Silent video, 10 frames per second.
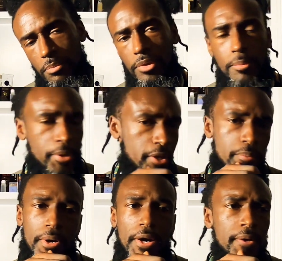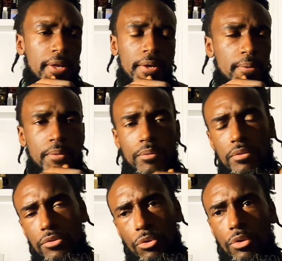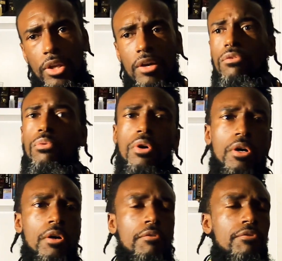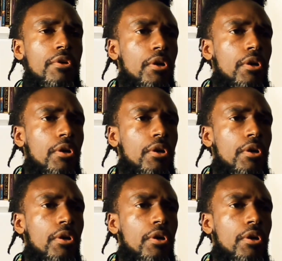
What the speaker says: depending upon like your level of